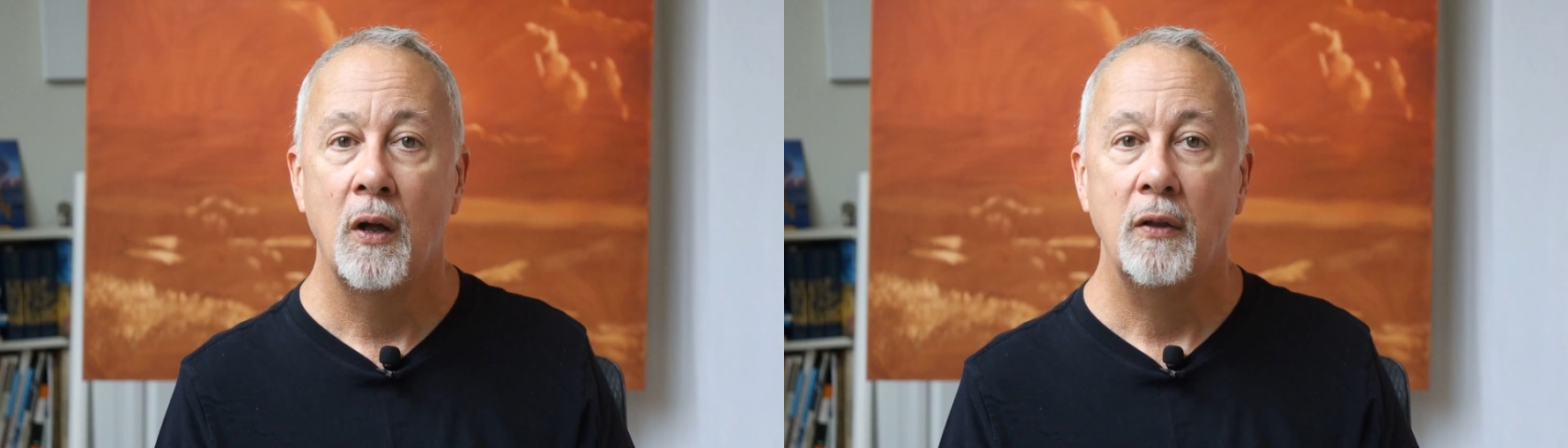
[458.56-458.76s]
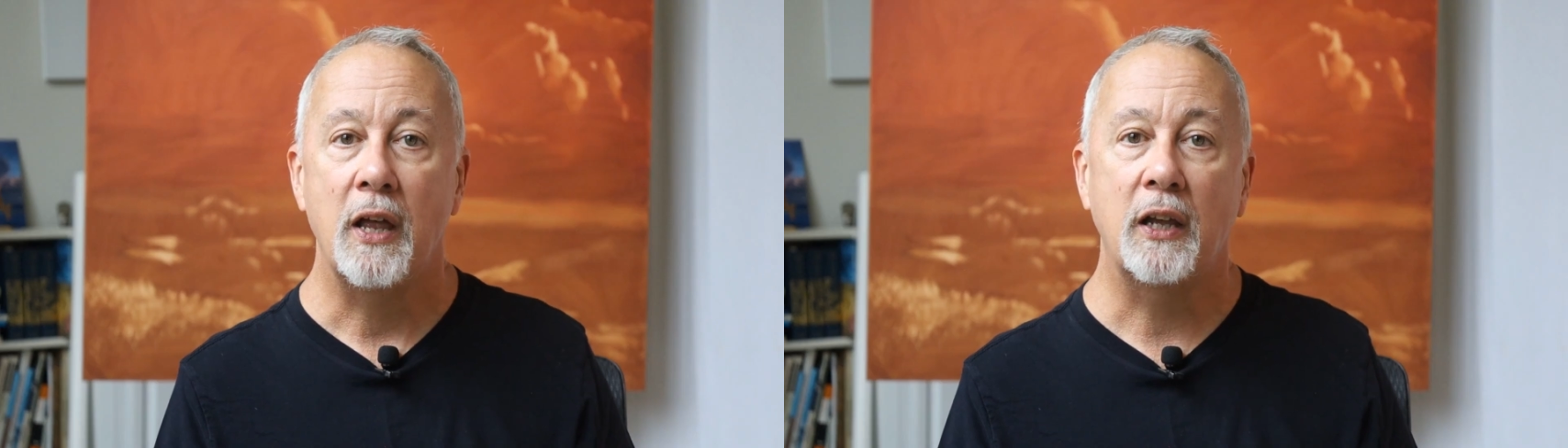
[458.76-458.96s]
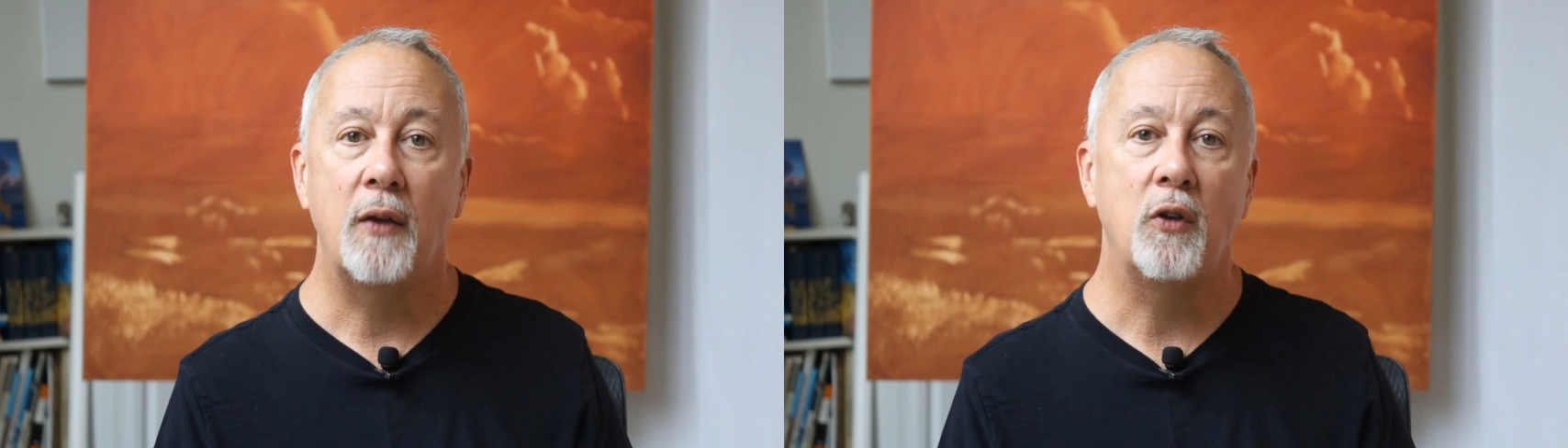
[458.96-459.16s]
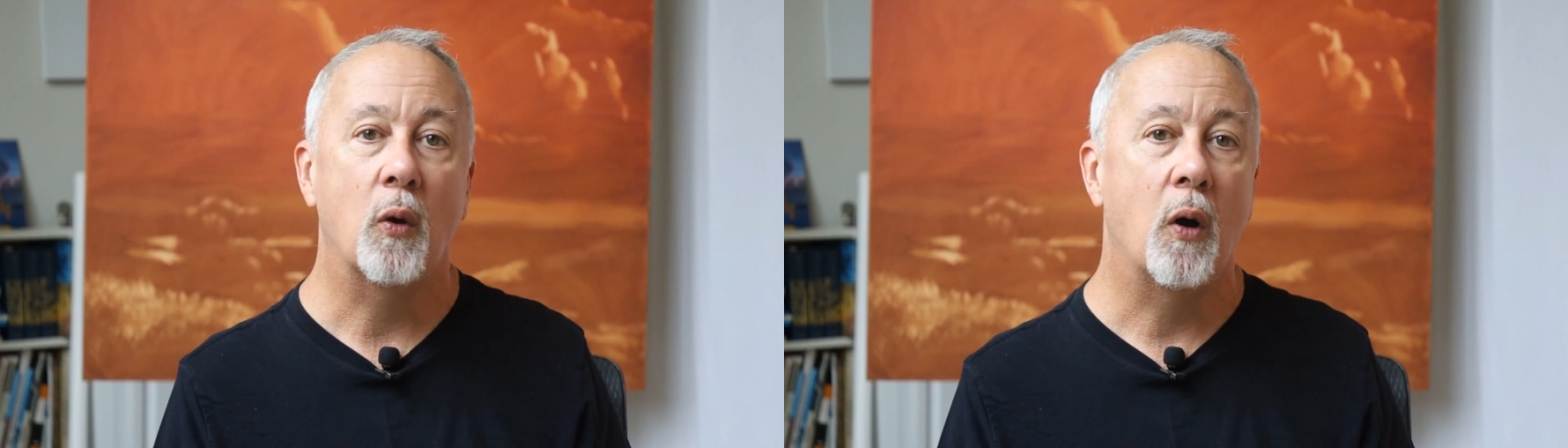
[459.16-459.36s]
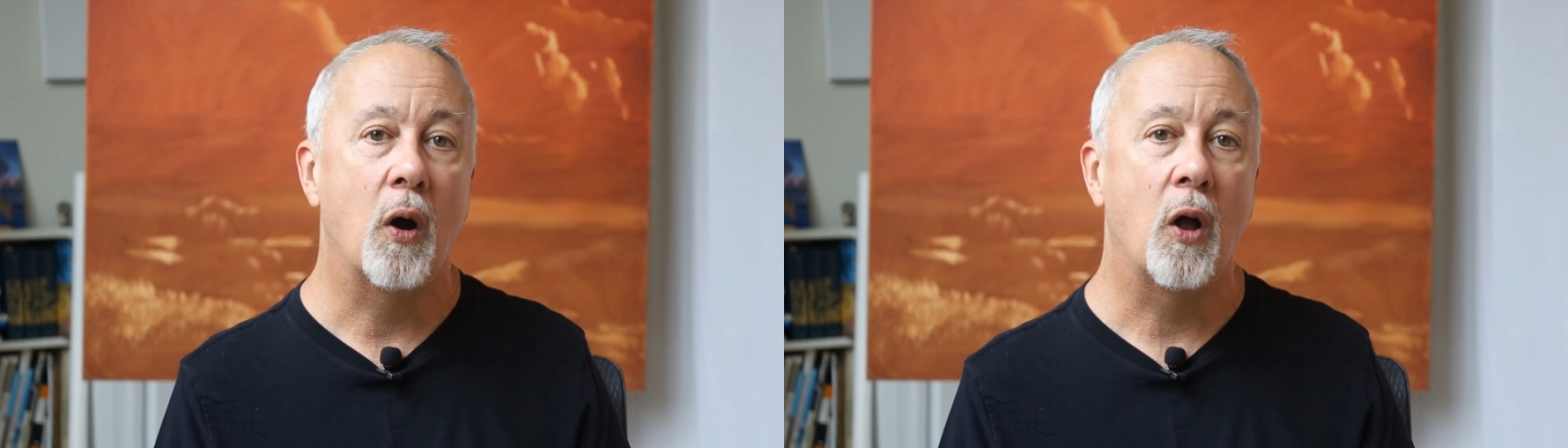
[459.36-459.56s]
They give you
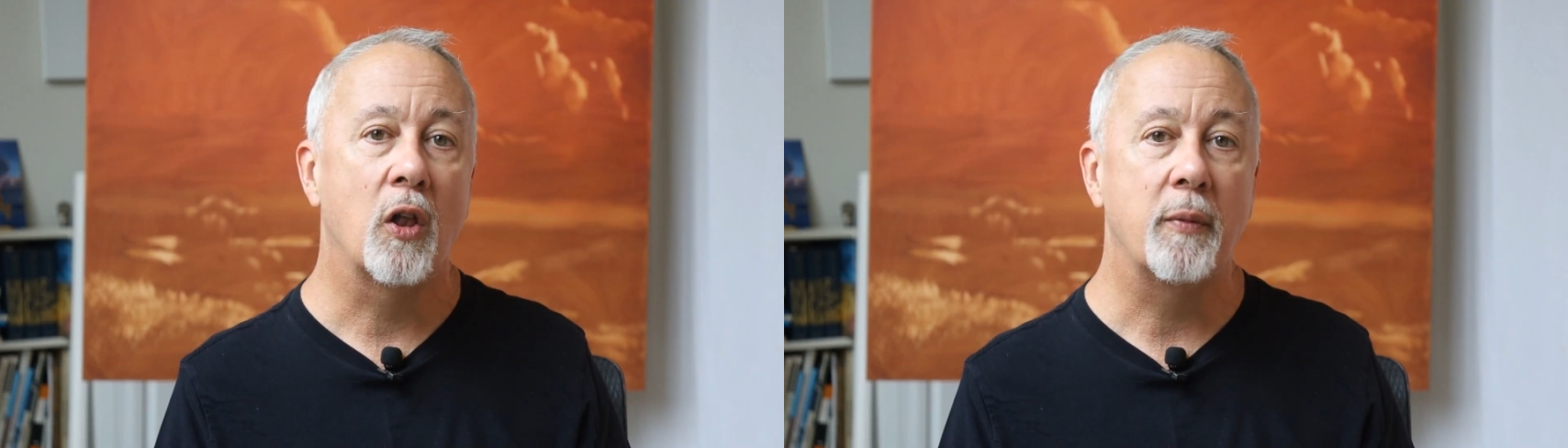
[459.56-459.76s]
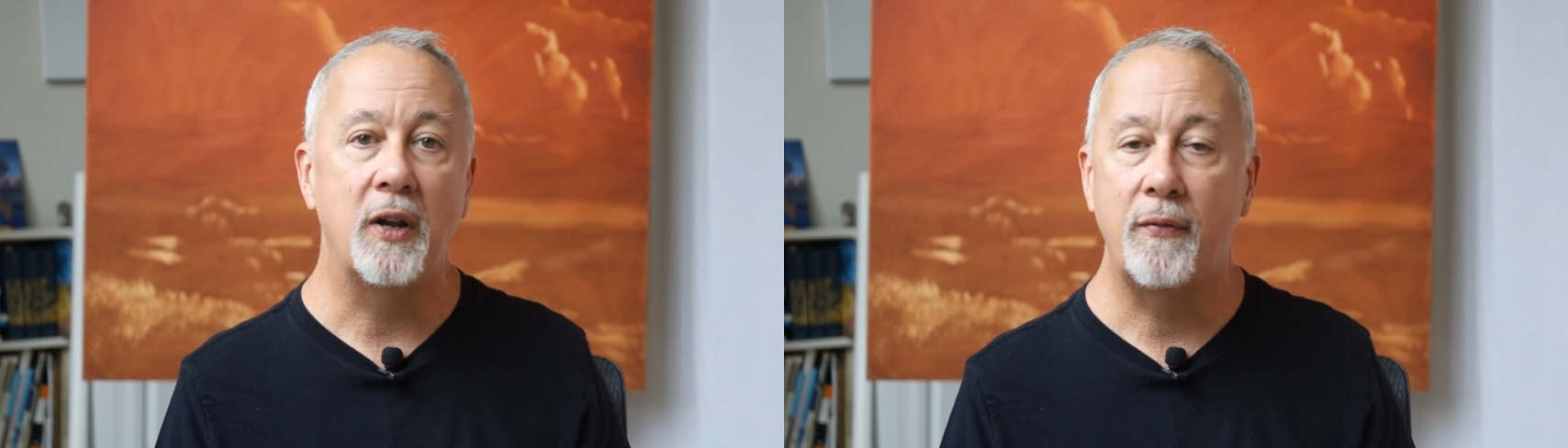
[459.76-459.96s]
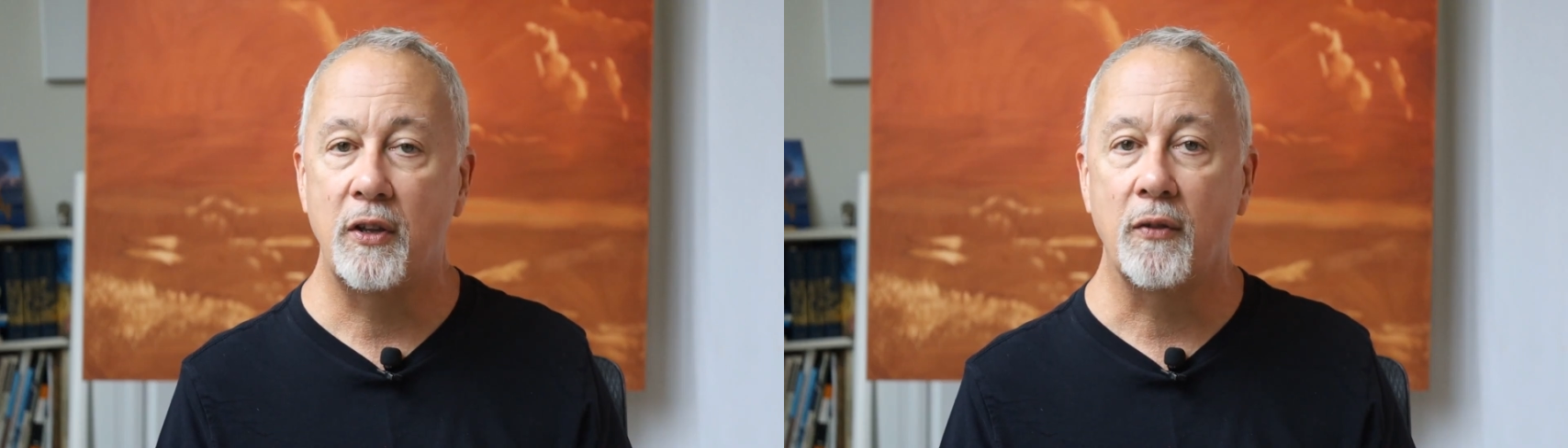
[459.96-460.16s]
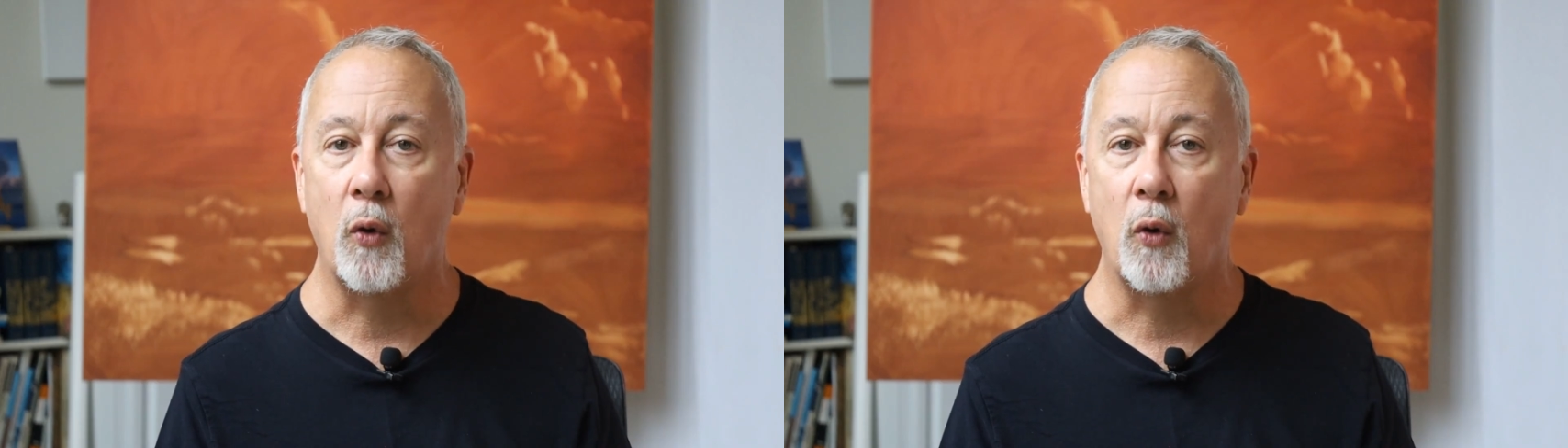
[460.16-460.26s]
all the benefits of